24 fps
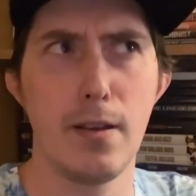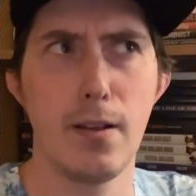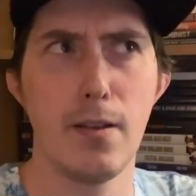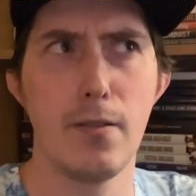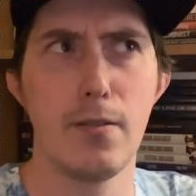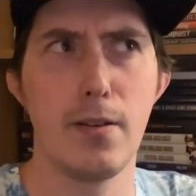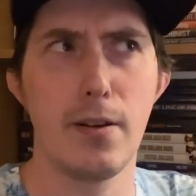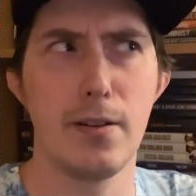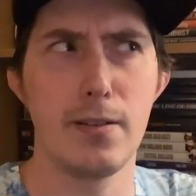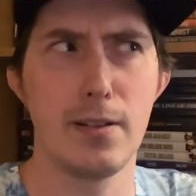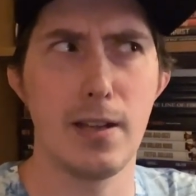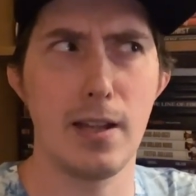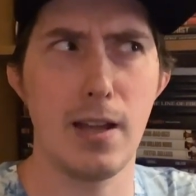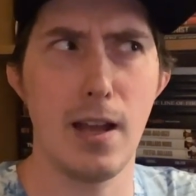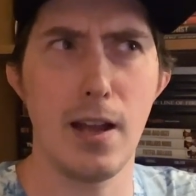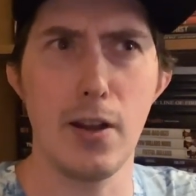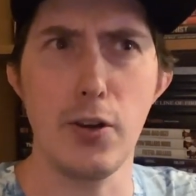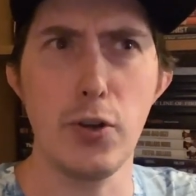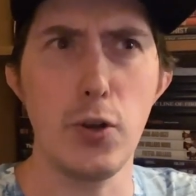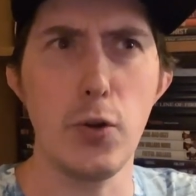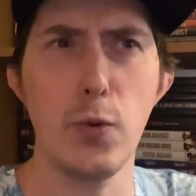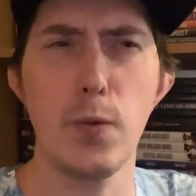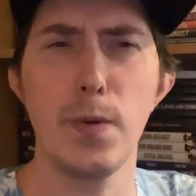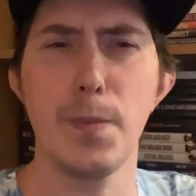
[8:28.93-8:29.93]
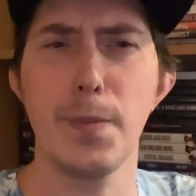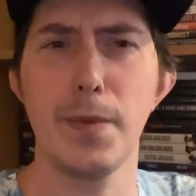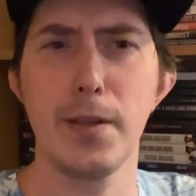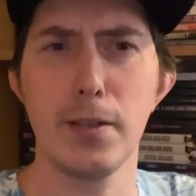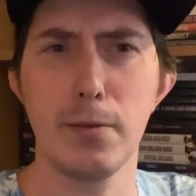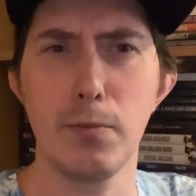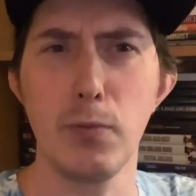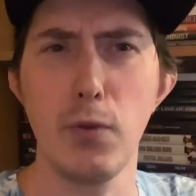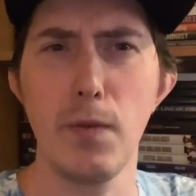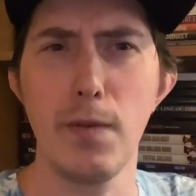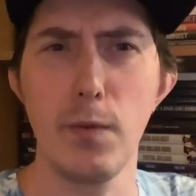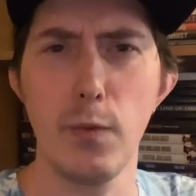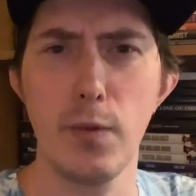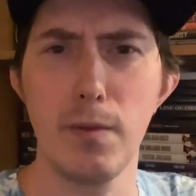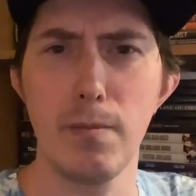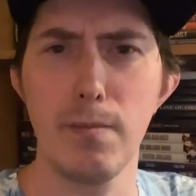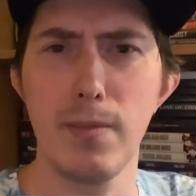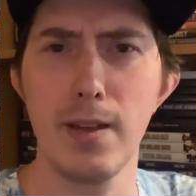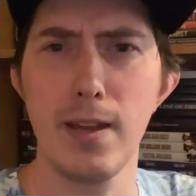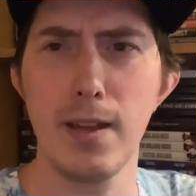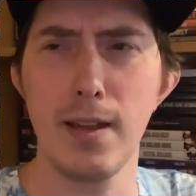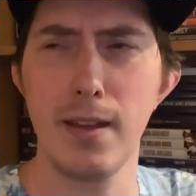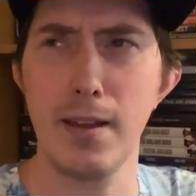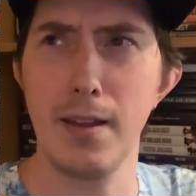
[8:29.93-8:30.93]
Really, he's like, I knew what this movie would
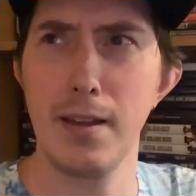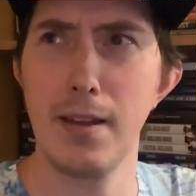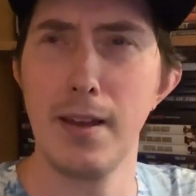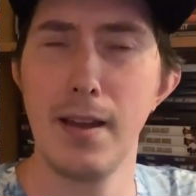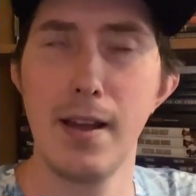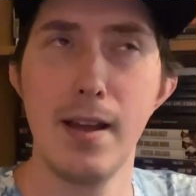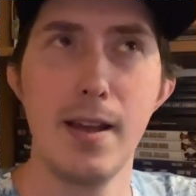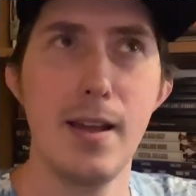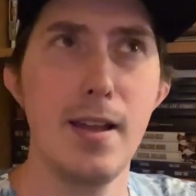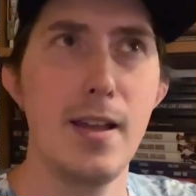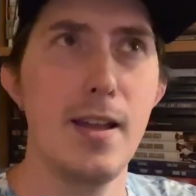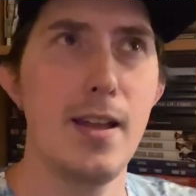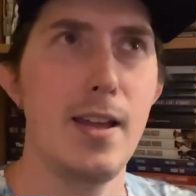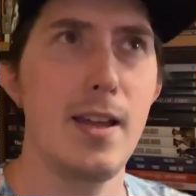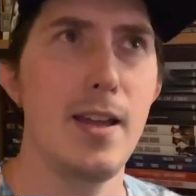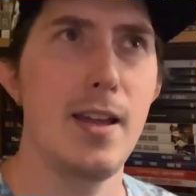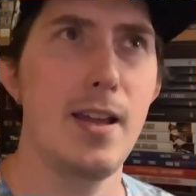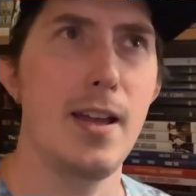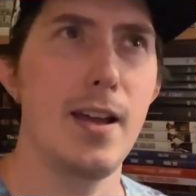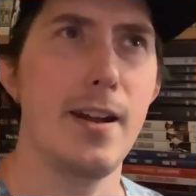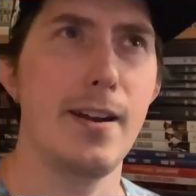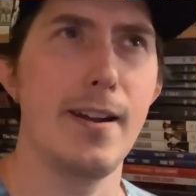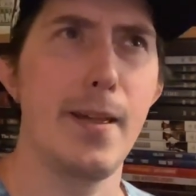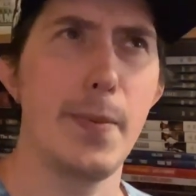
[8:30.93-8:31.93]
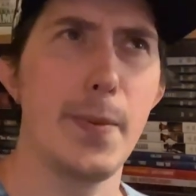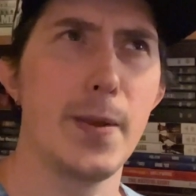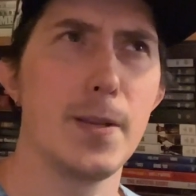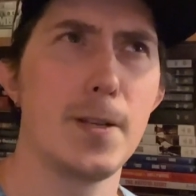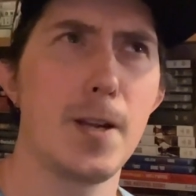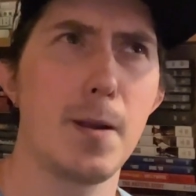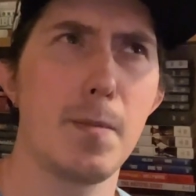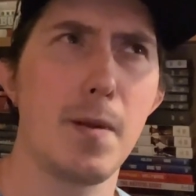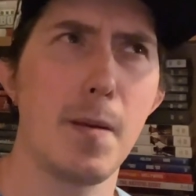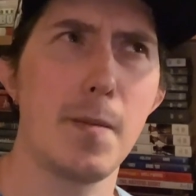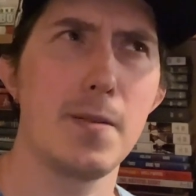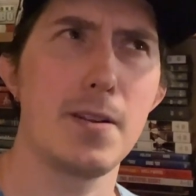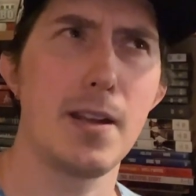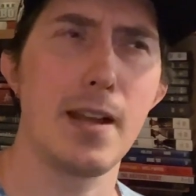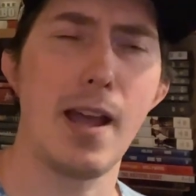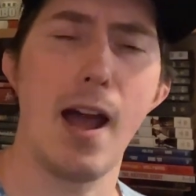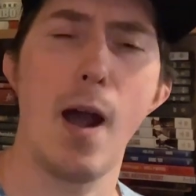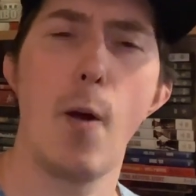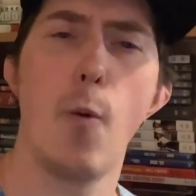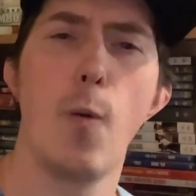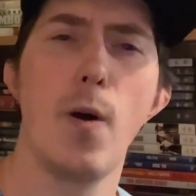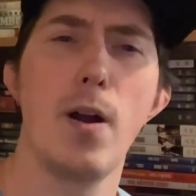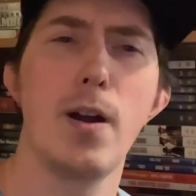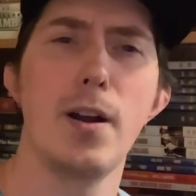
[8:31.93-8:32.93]
be, and at the same time, he's like, I
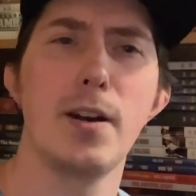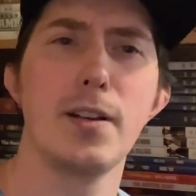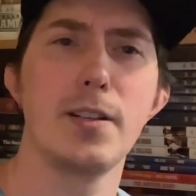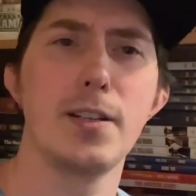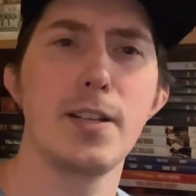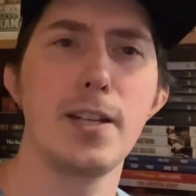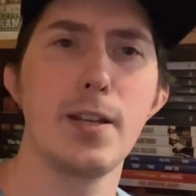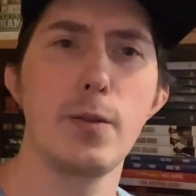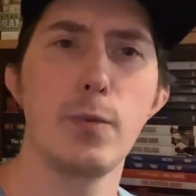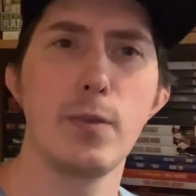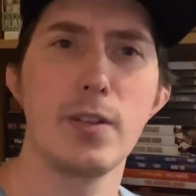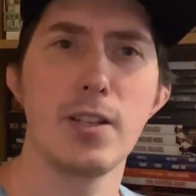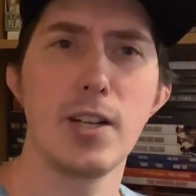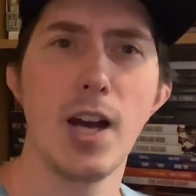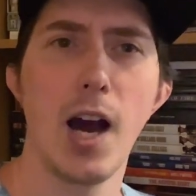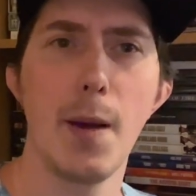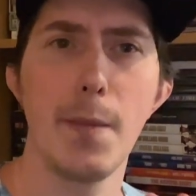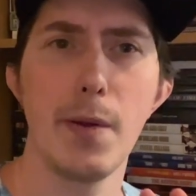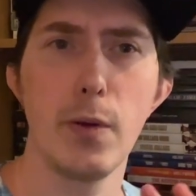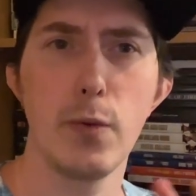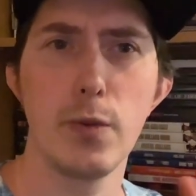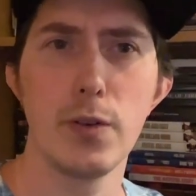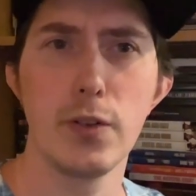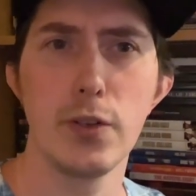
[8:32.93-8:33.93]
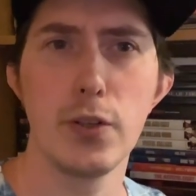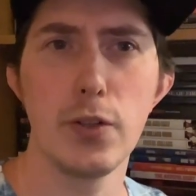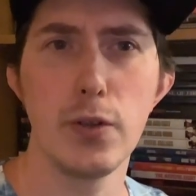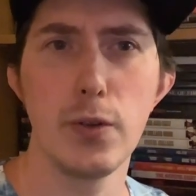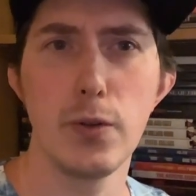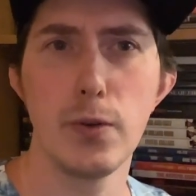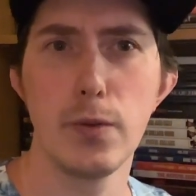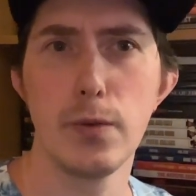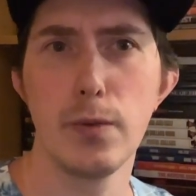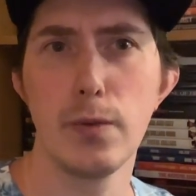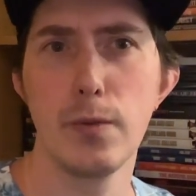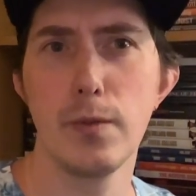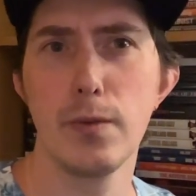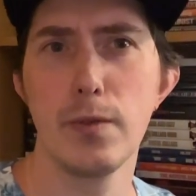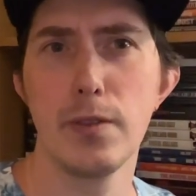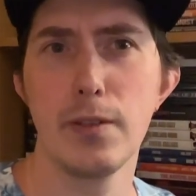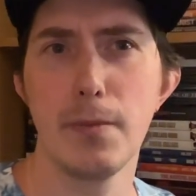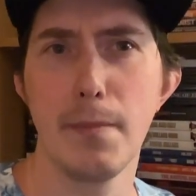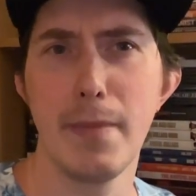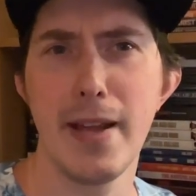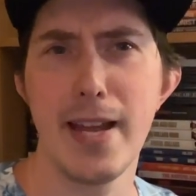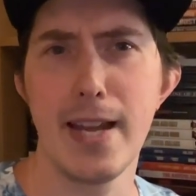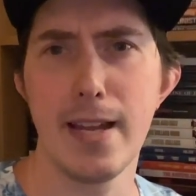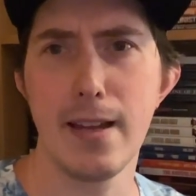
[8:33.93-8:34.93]
wanted to see what Tommy would do to
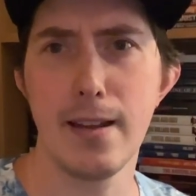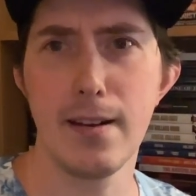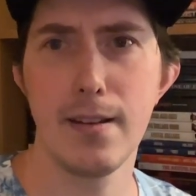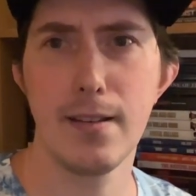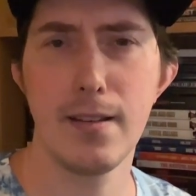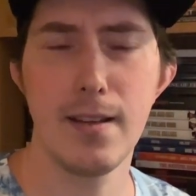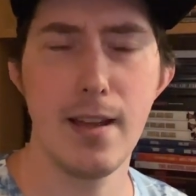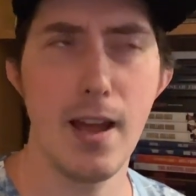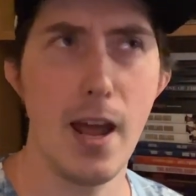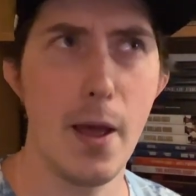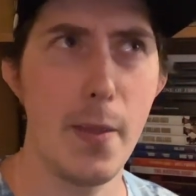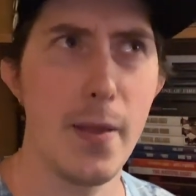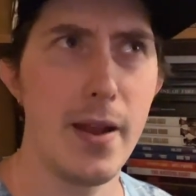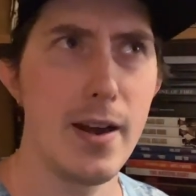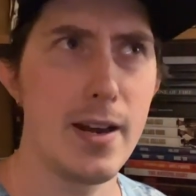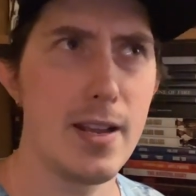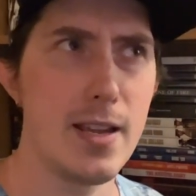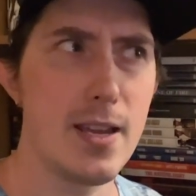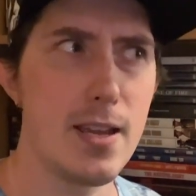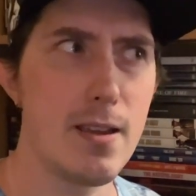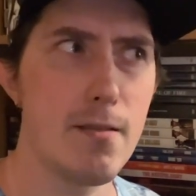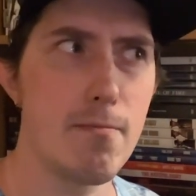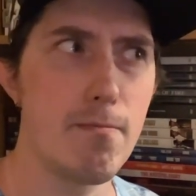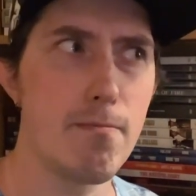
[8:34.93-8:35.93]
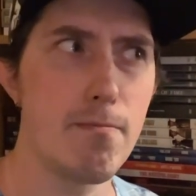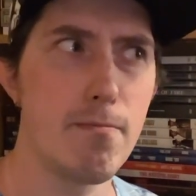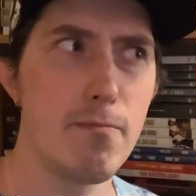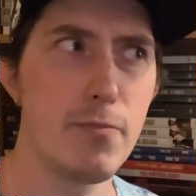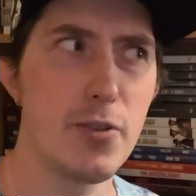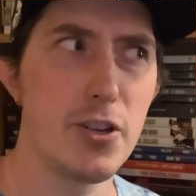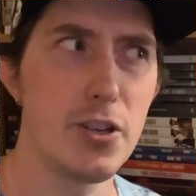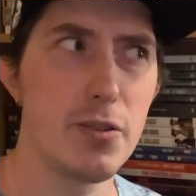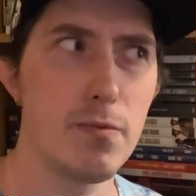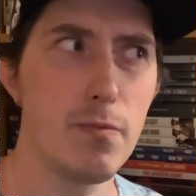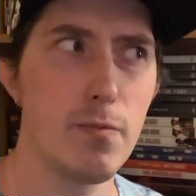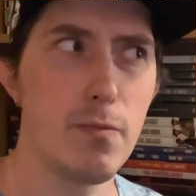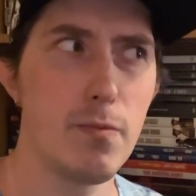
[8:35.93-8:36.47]
make it, and then he just